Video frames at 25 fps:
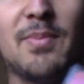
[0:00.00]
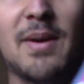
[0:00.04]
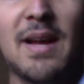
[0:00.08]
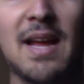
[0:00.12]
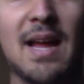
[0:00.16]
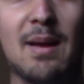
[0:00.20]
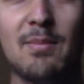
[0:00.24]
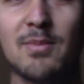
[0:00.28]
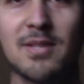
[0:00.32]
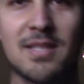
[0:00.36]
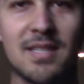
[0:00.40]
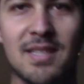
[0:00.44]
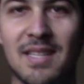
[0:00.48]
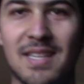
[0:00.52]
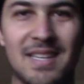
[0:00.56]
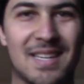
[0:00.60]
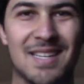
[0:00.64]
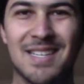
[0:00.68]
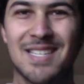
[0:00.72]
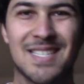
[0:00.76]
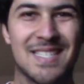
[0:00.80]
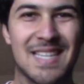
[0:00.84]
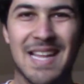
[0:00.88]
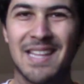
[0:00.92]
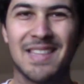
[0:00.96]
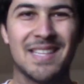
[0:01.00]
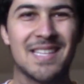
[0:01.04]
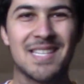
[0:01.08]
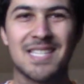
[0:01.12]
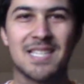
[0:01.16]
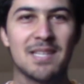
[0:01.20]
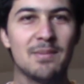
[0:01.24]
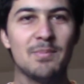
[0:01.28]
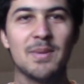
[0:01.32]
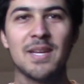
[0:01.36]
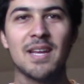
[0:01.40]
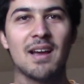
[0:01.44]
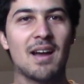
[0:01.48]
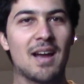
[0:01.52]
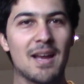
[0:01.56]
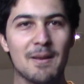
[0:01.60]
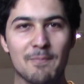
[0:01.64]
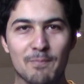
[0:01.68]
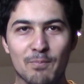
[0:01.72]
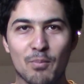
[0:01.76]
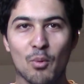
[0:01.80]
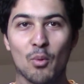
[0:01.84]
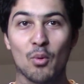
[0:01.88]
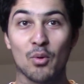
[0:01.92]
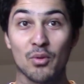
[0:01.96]
by Amazon. They didn't send this to me. I
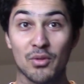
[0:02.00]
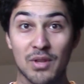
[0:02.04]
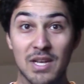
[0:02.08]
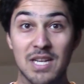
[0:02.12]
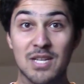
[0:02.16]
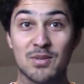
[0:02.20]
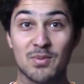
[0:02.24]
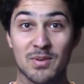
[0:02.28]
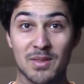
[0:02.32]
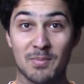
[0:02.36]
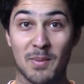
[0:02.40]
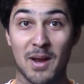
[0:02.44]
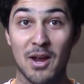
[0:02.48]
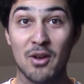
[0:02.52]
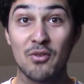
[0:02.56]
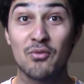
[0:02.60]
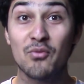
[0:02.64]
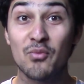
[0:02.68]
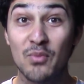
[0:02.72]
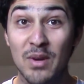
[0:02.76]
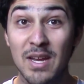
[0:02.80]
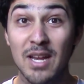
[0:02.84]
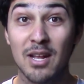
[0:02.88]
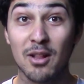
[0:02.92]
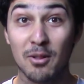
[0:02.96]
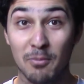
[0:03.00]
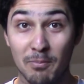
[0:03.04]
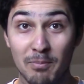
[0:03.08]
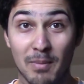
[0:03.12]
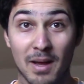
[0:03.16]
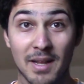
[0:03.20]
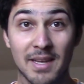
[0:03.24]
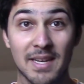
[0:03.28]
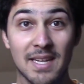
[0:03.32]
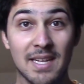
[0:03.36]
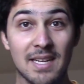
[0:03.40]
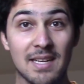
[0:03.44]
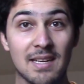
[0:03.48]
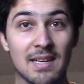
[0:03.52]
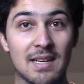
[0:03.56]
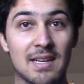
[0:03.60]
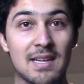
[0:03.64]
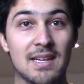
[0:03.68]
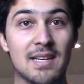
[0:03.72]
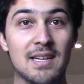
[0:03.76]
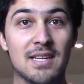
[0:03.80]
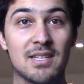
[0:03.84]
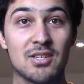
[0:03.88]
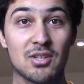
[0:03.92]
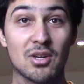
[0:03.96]
bought this with my own real money.
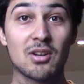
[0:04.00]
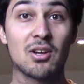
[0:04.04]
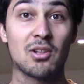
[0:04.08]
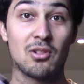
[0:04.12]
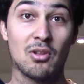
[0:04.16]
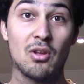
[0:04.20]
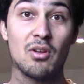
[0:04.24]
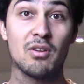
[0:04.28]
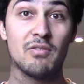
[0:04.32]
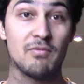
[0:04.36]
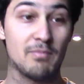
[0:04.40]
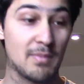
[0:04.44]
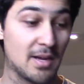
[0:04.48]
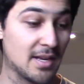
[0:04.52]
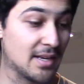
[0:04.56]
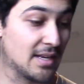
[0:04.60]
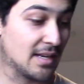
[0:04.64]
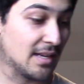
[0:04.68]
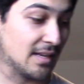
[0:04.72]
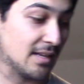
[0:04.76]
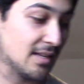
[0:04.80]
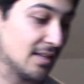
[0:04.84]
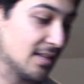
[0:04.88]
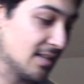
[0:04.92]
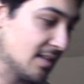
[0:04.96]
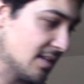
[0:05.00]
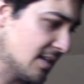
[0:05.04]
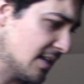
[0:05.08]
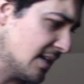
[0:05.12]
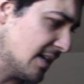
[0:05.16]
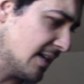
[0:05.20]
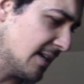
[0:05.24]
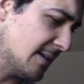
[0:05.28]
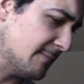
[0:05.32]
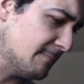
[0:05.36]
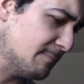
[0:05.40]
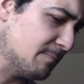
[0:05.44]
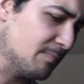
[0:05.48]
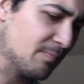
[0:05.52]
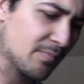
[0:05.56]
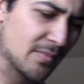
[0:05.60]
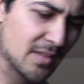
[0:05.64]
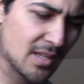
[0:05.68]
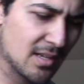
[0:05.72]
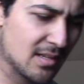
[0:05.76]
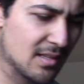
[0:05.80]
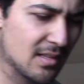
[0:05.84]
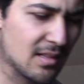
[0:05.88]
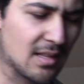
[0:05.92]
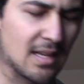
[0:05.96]
Took a lot of money.
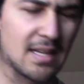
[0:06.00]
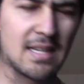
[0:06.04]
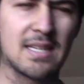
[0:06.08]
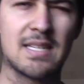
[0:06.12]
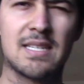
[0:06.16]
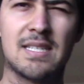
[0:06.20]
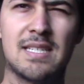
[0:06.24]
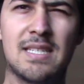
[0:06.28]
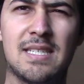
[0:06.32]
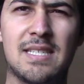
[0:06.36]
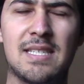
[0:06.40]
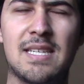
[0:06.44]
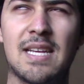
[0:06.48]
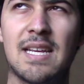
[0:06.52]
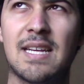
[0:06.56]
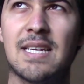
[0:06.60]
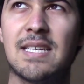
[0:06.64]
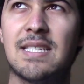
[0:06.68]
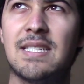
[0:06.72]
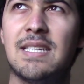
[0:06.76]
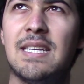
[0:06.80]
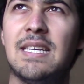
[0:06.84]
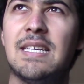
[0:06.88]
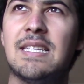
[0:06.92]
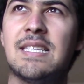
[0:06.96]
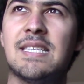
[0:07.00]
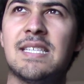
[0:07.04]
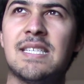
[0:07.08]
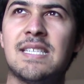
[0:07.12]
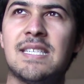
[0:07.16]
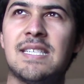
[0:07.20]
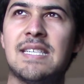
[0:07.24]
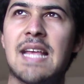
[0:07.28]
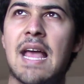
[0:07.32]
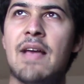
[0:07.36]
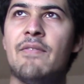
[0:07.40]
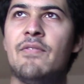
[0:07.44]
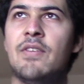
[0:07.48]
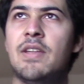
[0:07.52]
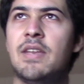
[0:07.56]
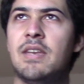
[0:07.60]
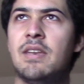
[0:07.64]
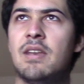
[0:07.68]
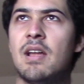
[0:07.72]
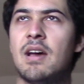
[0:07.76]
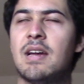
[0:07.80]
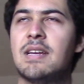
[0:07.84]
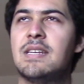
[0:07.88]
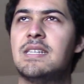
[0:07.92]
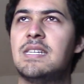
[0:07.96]
Like
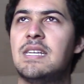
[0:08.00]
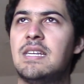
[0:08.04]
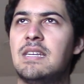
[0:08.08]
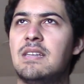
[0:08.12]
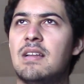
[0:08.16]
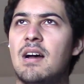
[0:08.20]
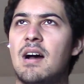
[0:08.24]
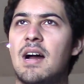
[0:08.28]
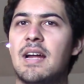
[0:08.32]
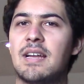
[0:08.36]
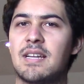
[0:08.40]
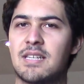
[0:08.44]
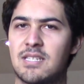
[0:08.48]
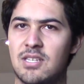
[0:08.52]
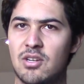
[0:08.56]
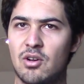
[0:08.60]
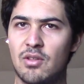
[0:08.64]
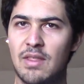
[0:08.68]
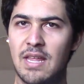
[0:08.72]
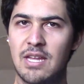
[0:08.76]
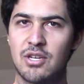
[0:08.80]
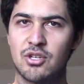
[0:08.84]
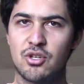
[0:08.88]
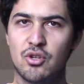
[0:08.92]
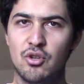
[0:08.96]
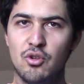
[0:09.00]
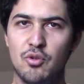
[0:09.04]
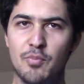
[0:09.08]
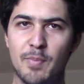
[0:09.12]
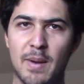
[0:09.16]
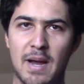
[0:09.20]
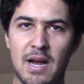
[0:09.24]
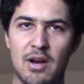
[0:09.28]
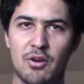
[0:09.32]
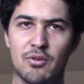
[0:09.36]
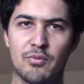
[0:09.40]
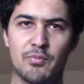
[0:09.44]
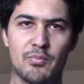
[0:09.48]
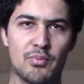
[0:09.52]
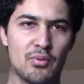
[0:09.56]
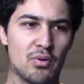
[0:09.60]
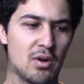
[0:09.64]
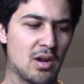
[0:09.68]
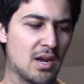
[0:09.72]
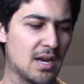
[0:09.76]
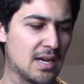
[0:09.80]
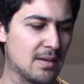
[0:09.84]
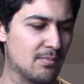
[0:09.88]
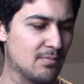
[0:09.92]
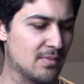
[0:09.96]
$67.99 because I got that £2
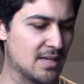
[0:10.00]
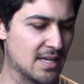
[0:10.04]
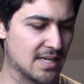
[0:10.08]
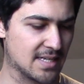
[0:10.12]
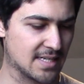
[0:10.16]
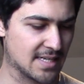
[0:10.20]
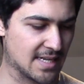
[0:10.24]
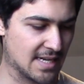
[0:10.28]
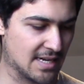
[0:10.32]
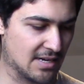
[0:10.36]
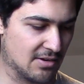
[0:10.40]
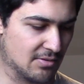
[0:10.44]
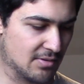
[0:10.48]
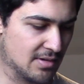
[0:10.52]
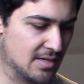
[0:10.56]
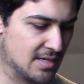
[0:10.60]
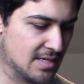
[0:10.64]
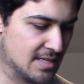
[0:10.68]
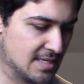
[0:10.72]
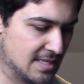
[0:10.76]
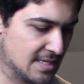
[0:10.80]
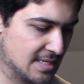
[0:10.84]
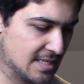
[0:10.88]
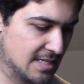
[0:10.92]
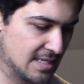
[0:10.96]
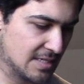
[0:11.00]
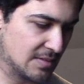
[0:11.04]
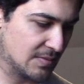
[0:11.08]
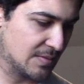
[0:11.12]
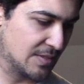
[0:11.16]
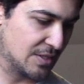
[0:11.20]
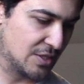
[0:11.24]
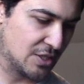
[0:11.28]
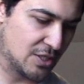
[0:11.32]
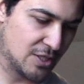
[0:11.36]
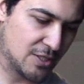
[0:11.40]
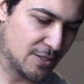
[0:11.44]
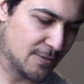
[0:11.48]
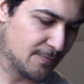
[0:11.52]
Prime discount, which